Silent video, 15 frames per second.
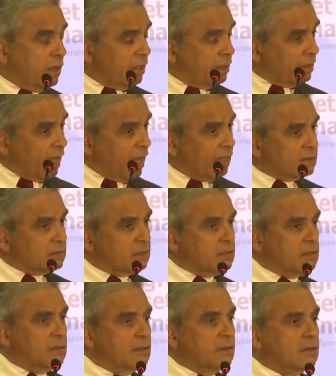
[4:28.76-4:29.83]
And
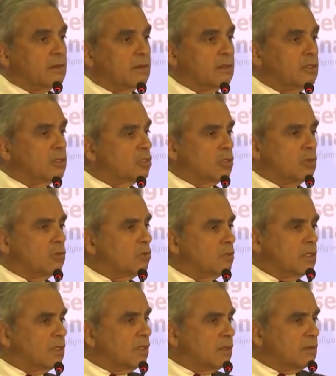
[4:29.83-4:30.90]
that is
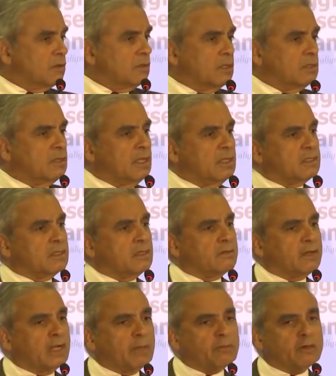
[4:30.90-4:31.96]
shown in the data
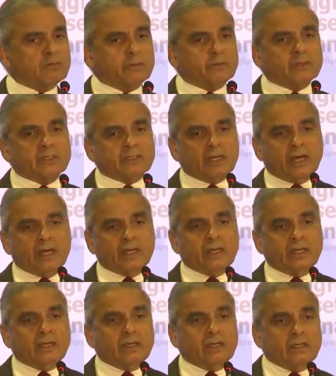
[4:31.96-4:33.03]
of a number of people
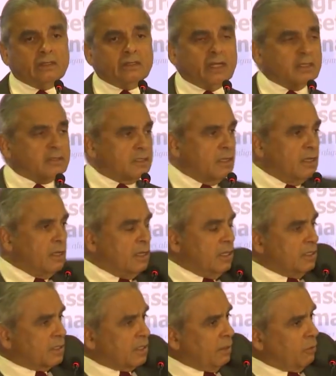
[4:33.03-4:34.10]
dying in debt
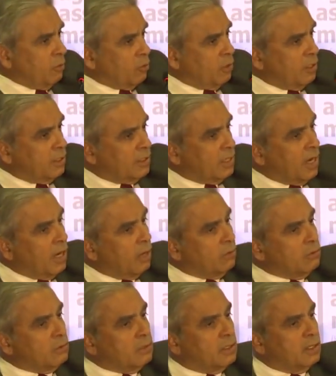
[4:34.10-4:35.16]
is going
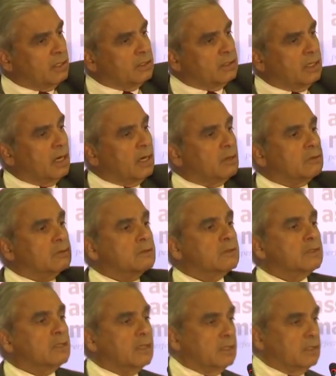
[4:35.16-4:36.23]
down and
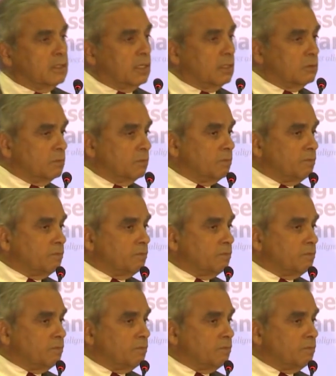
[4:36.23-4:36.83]
down and down.